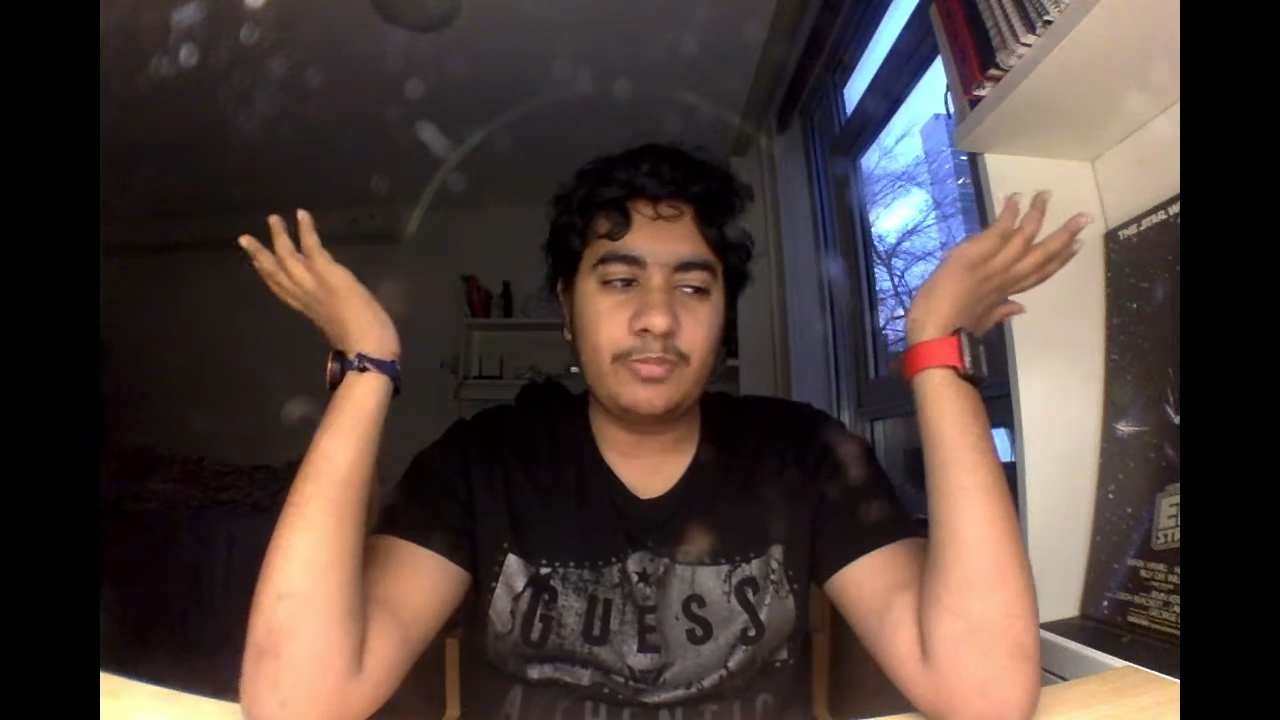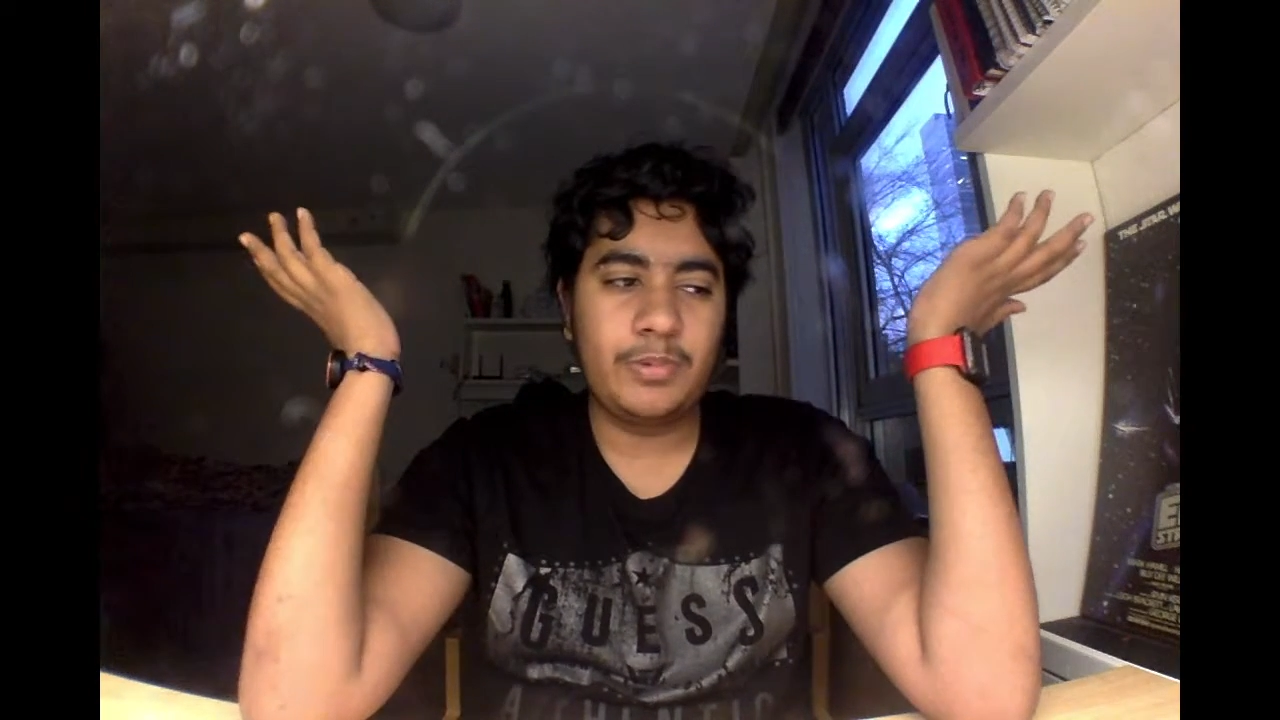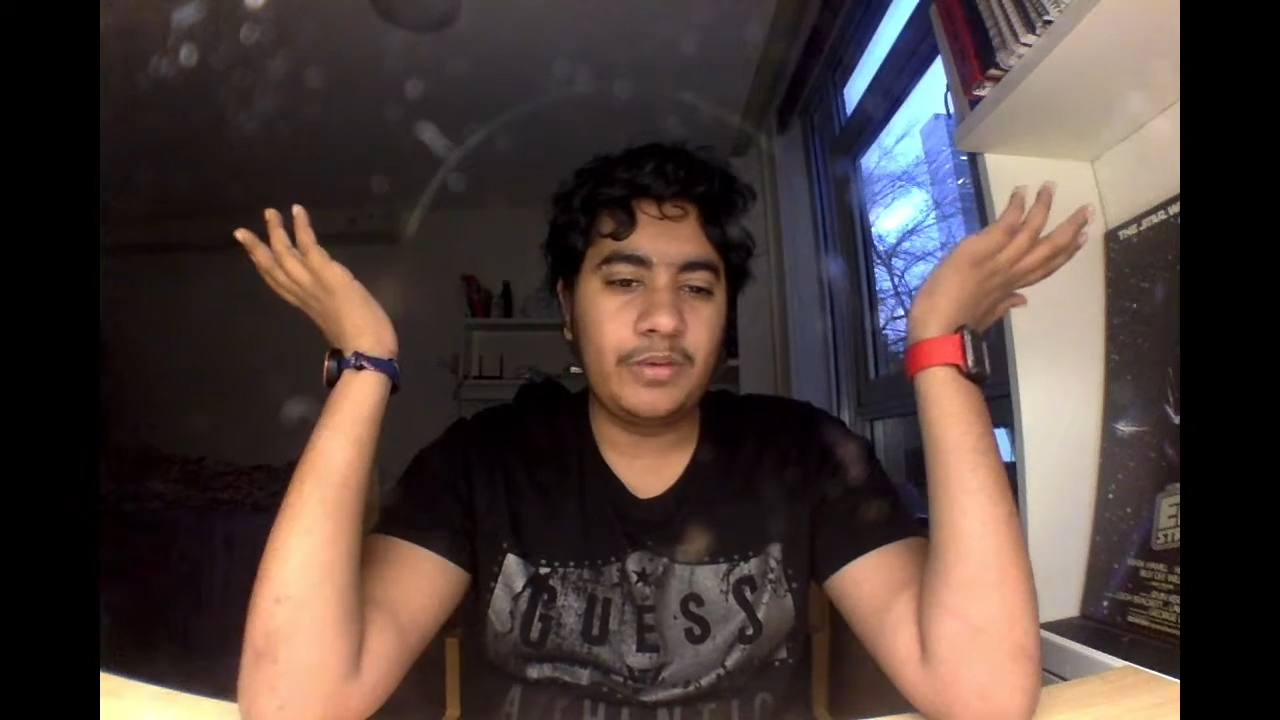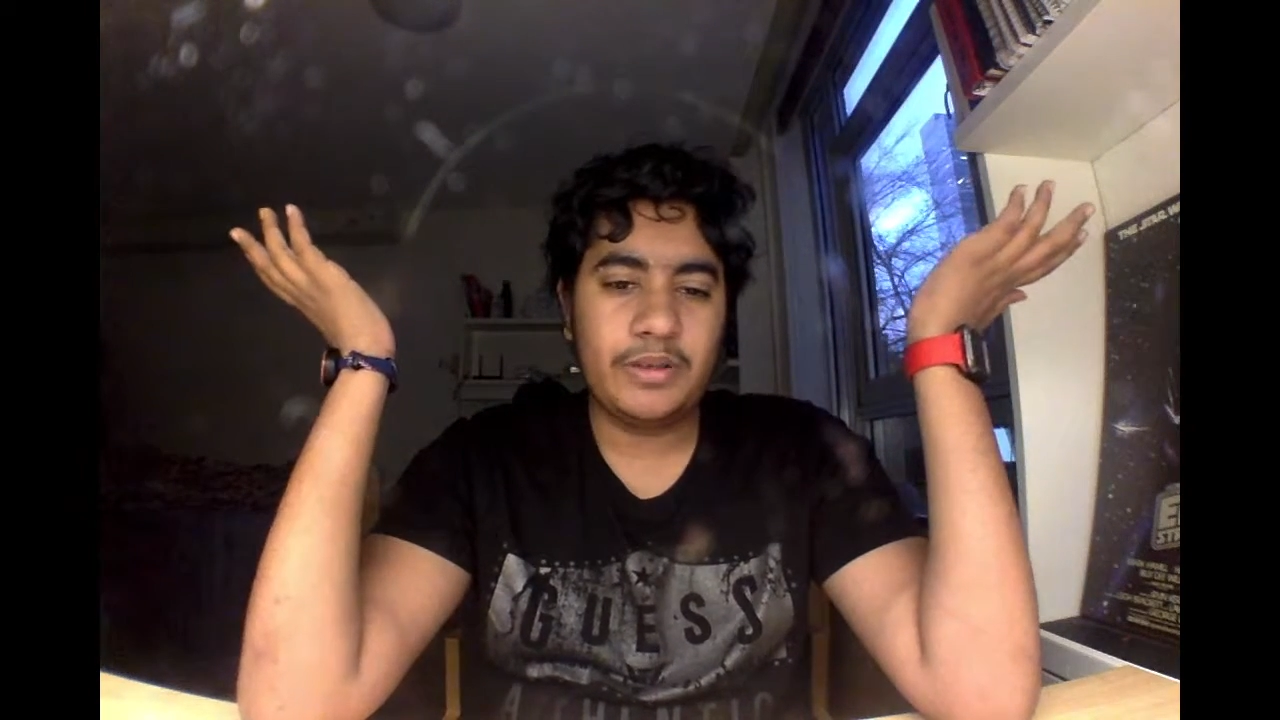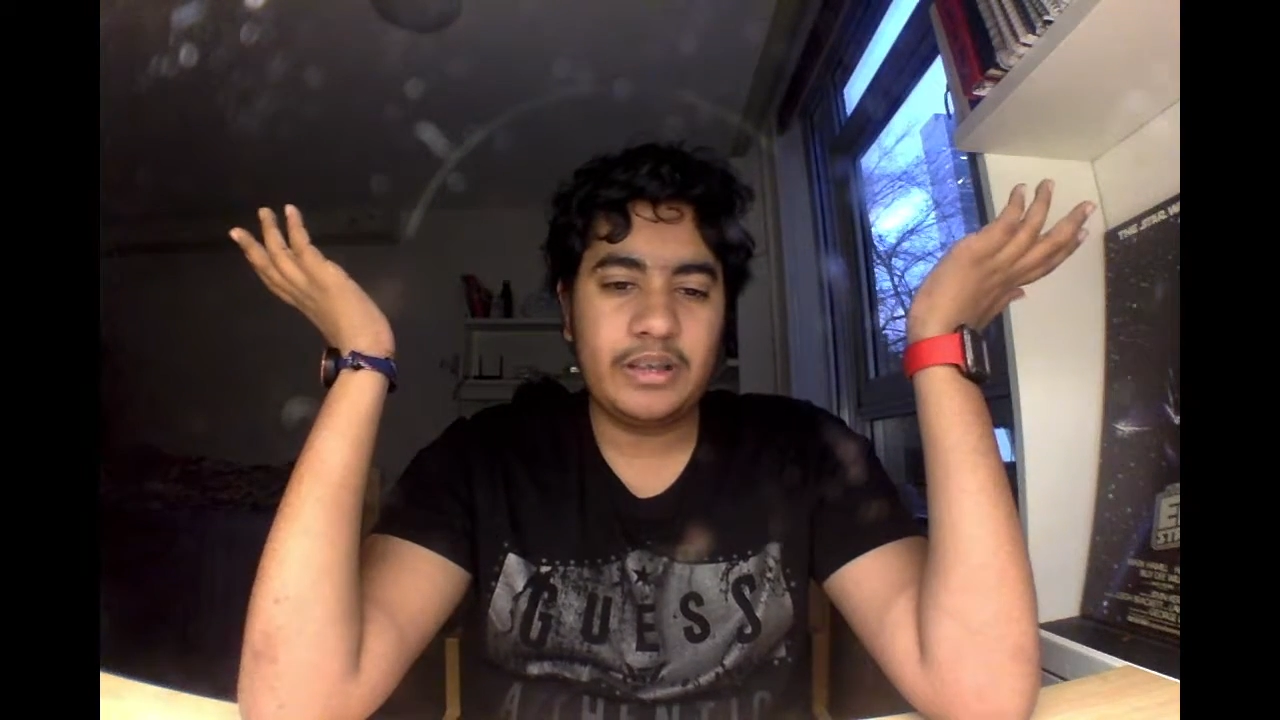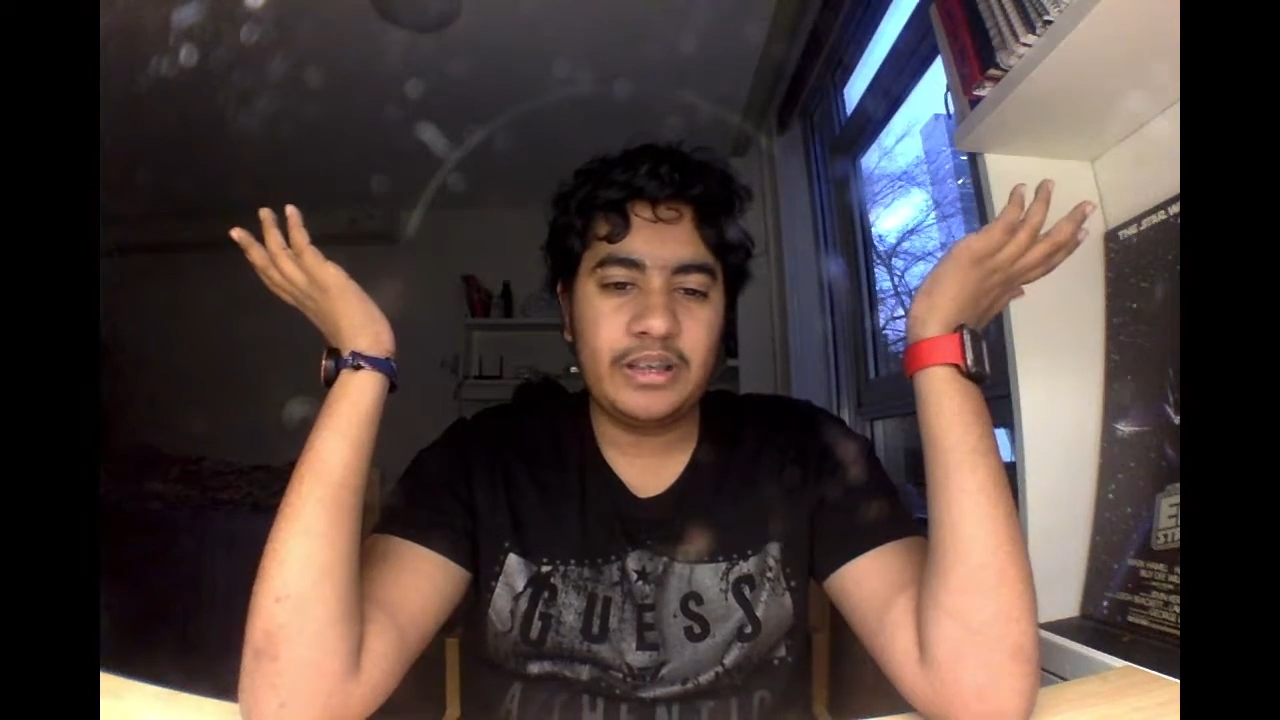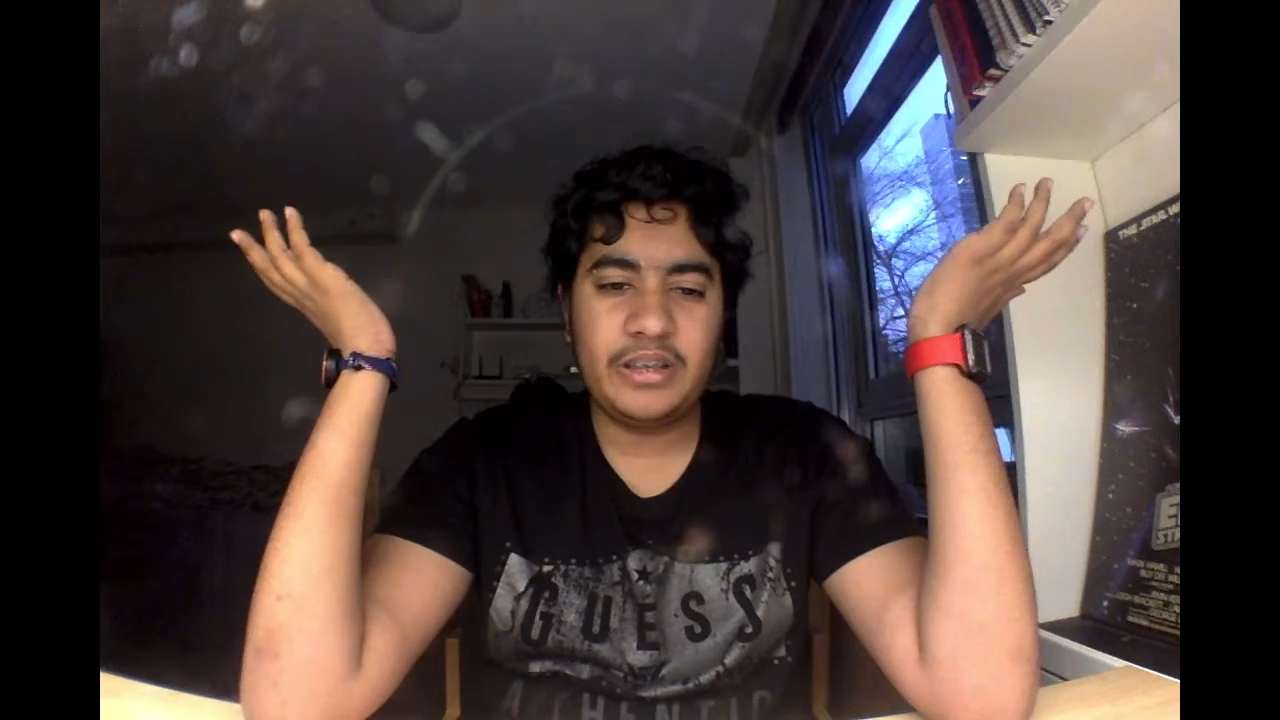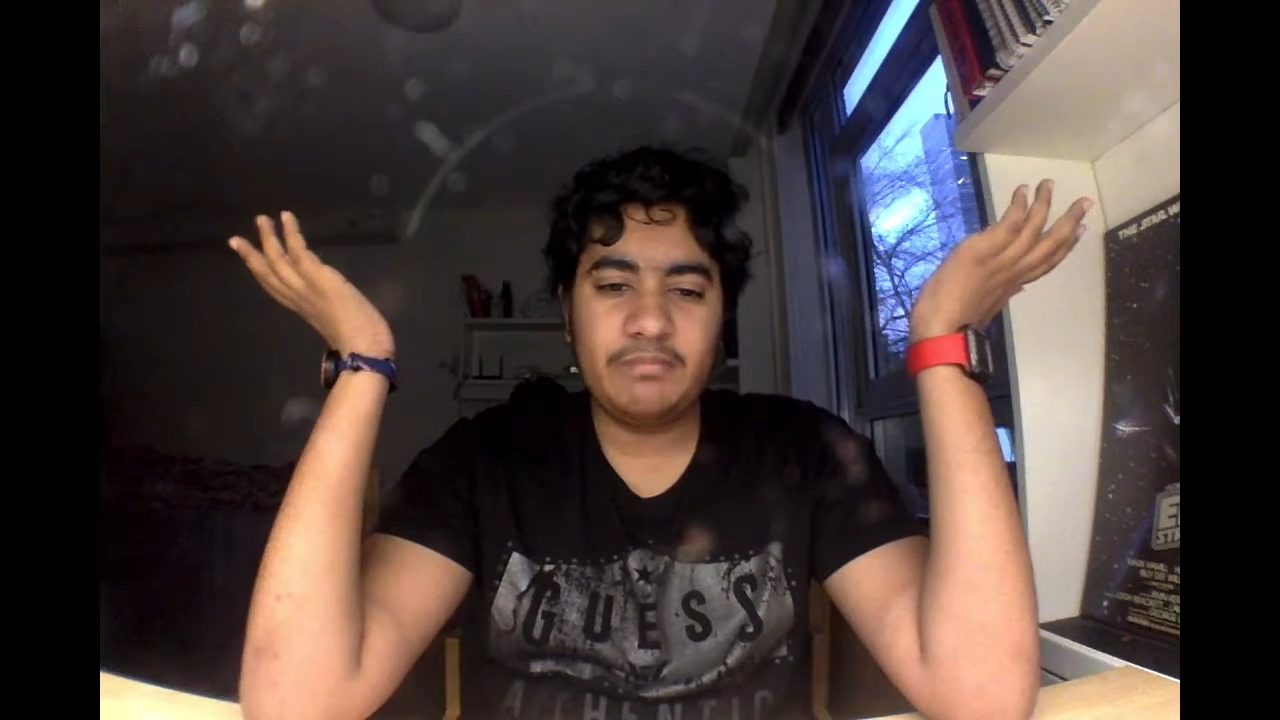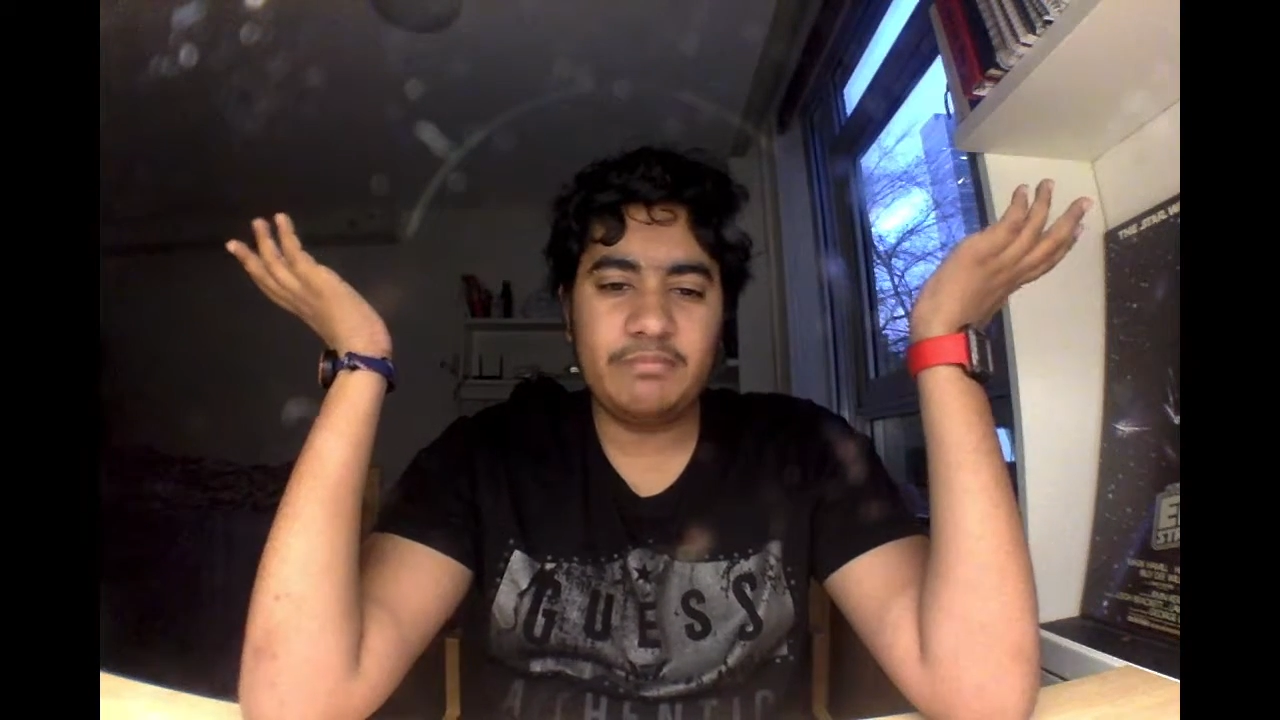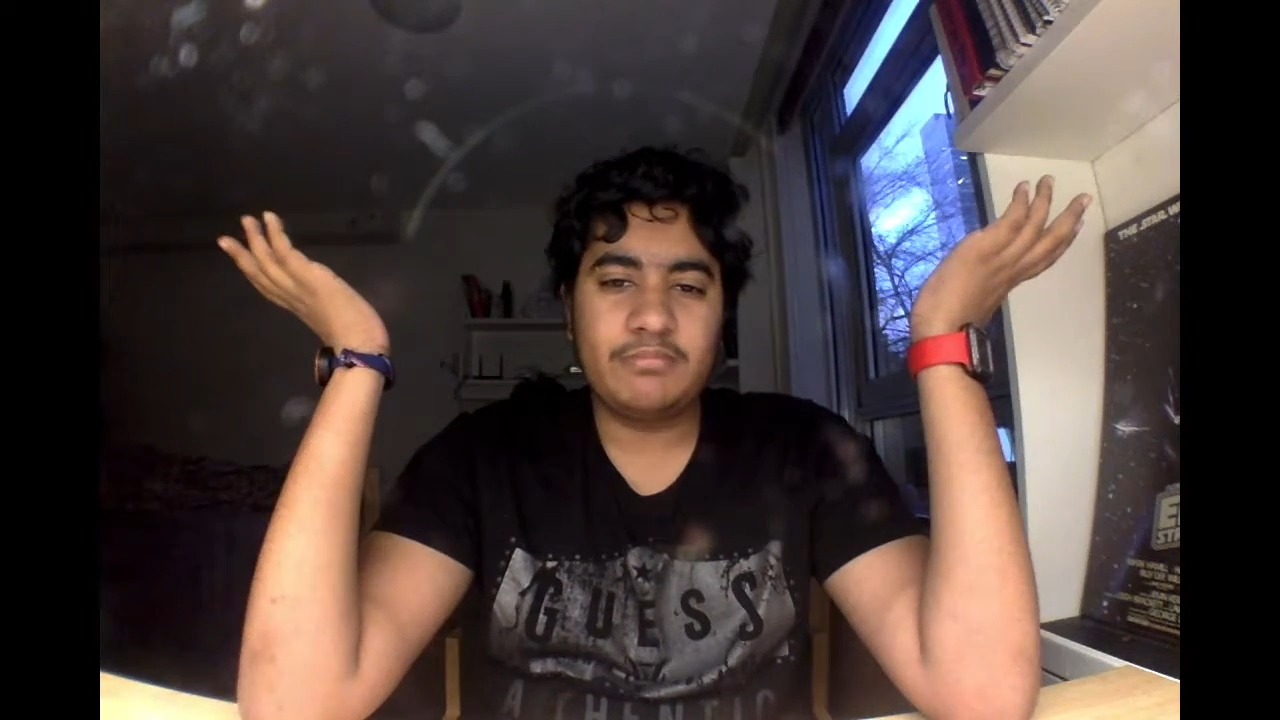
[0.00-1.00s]

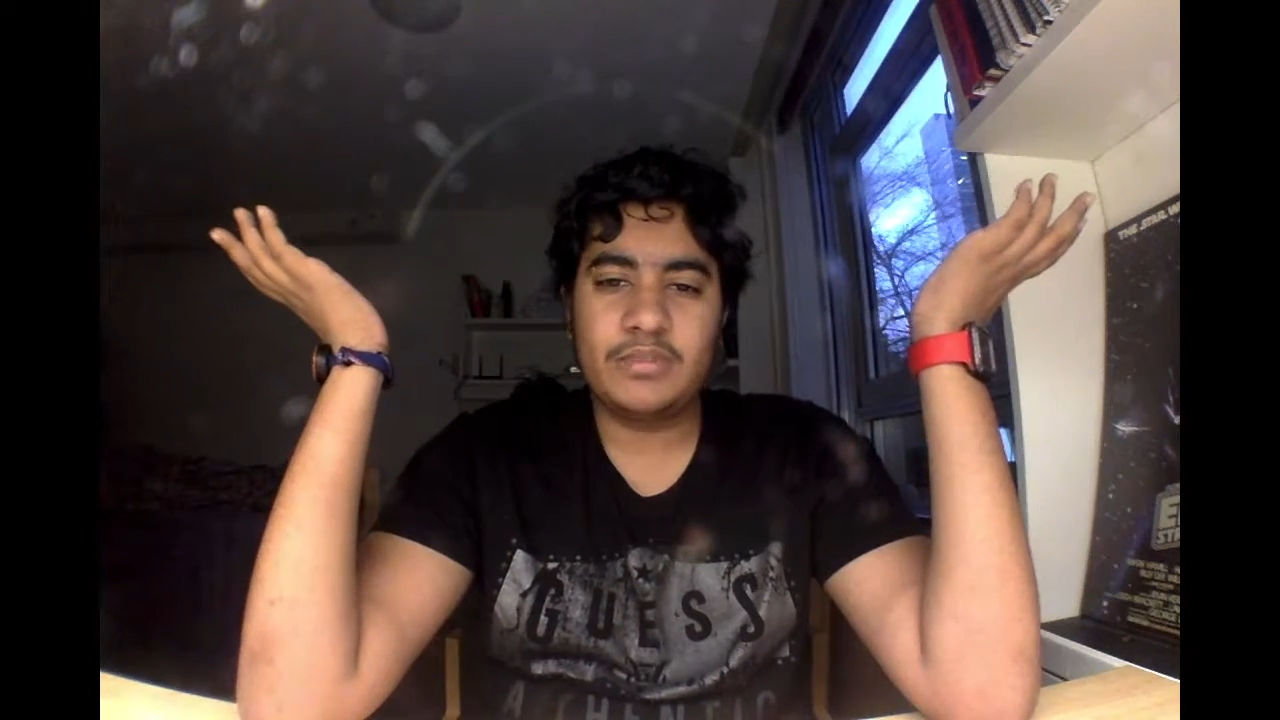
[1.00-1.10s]
perfectly